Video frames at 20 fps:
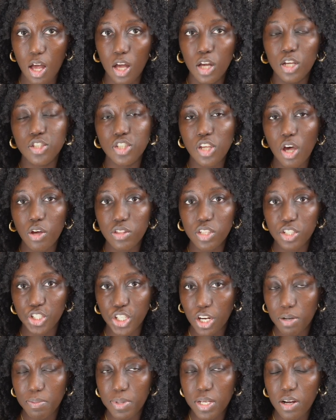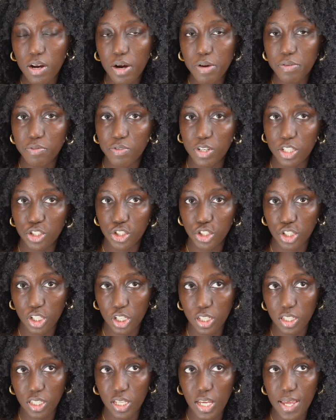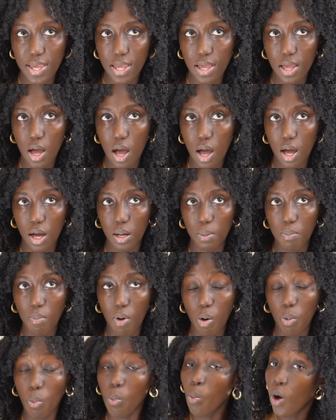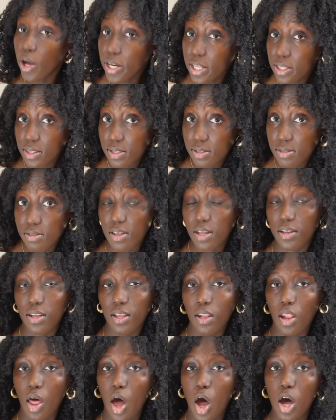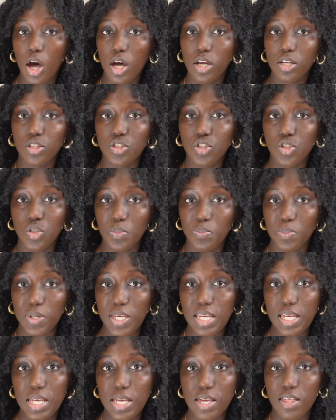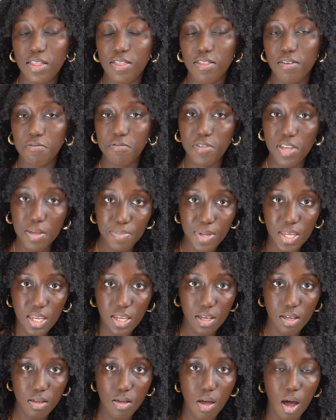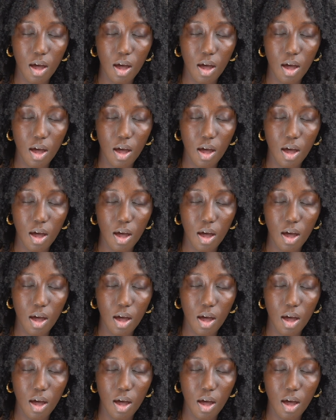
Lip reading: So the chairman originally wanted the son-in-law to be the VP